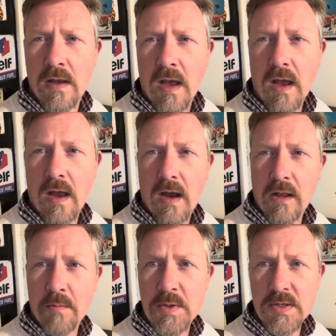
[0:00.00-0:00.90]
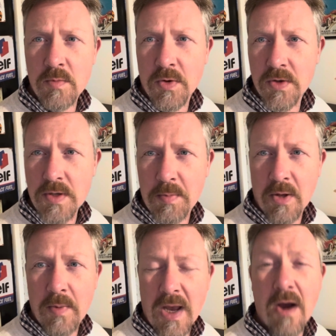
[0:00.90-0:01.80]
I'll open some doors up a little
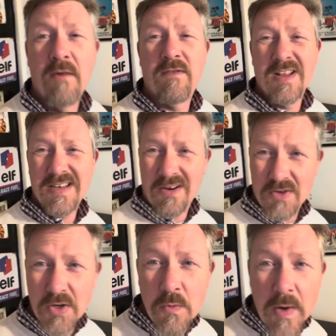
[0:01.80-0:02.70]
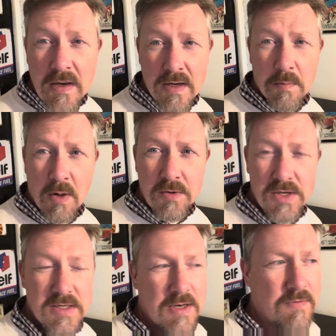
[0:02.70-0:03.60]
bit. Hopefully it's not too windy. Apologies if